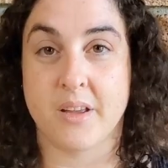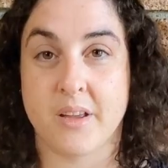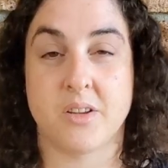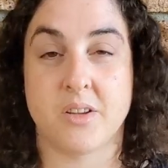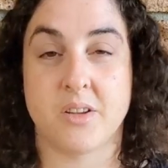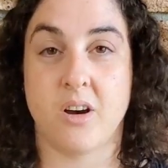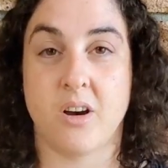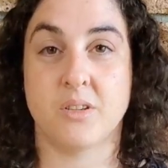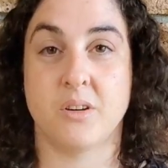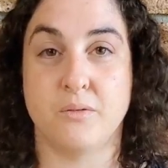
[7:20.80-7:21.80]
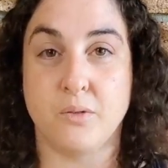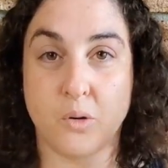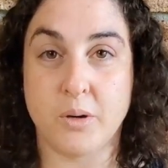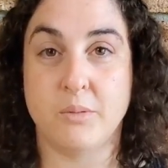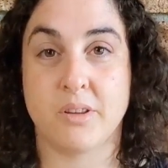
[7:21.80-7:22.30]
So the arms go
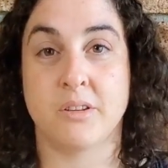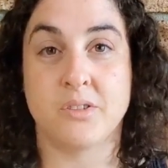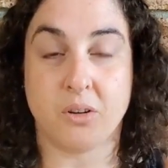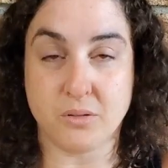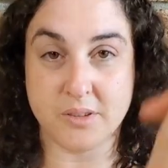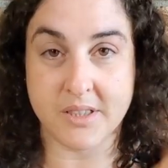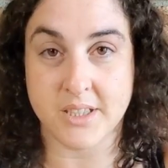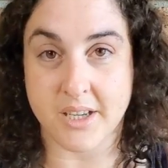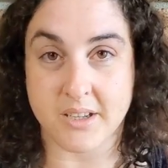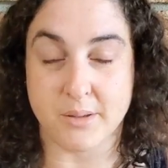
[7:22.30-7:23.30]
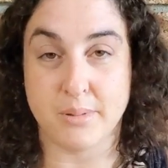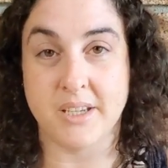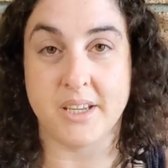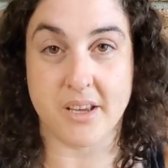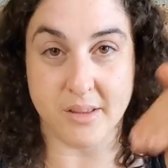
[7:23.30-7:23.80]
forward with the dolphin kick, the
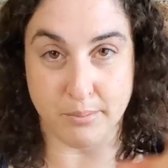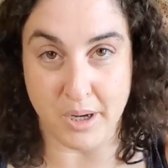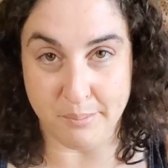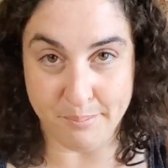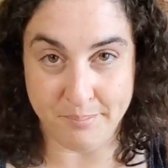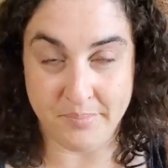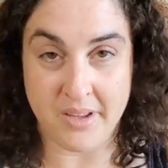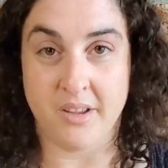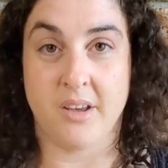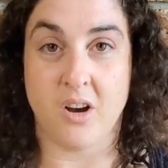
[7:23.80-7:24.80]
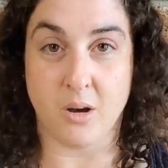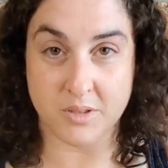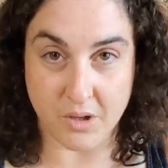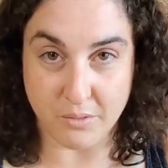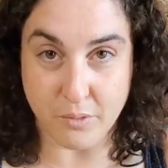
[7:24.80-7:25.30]
big kick, the bum. Arms
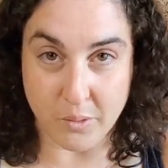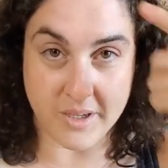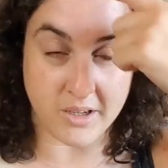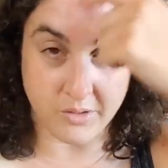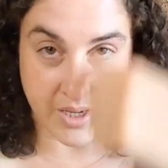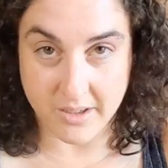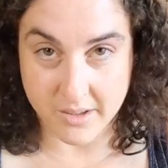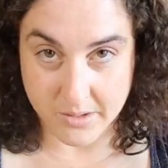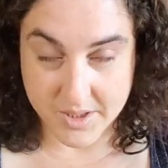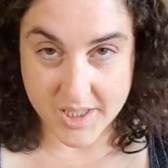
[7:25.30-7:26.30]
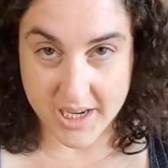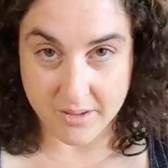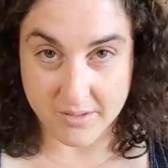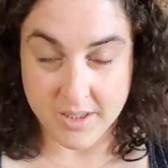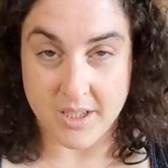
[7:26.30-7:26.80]
go forward and your head goes
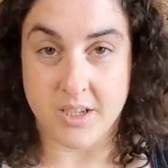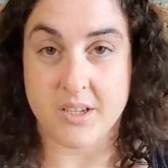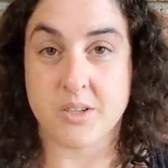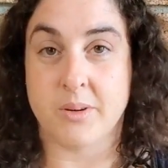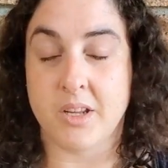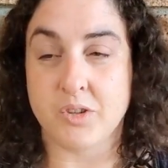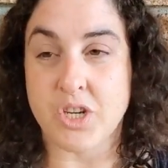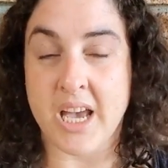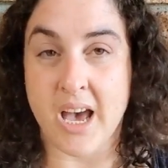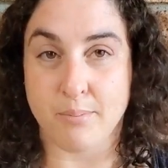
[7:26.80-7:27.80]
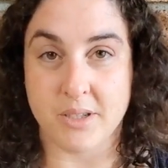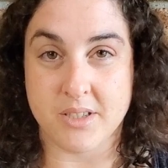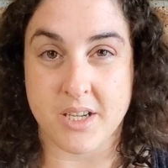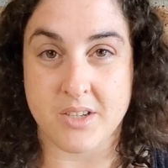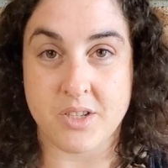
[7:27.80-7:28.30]
down. So what usually
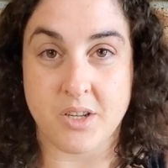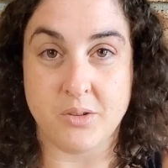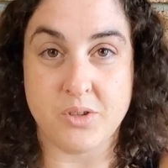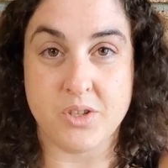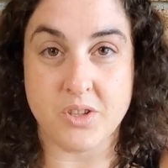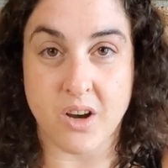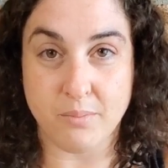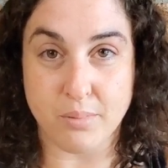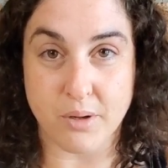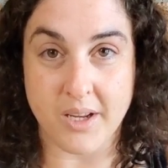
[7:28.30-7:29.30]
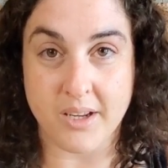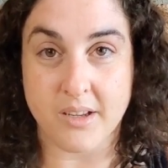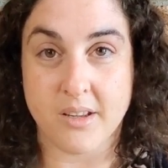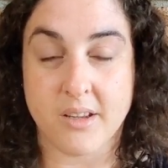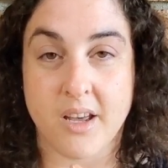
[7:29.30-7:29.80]
happens is you start pulling,
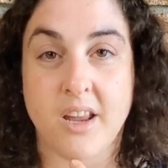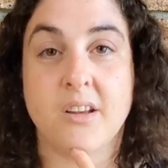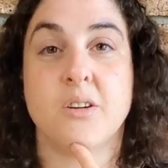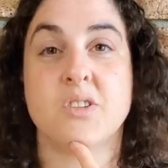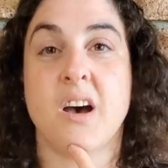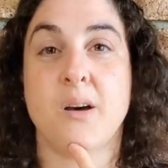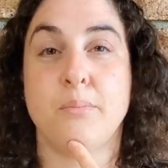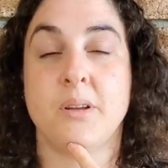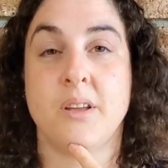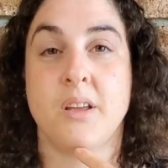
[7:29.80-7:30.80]
head goes up,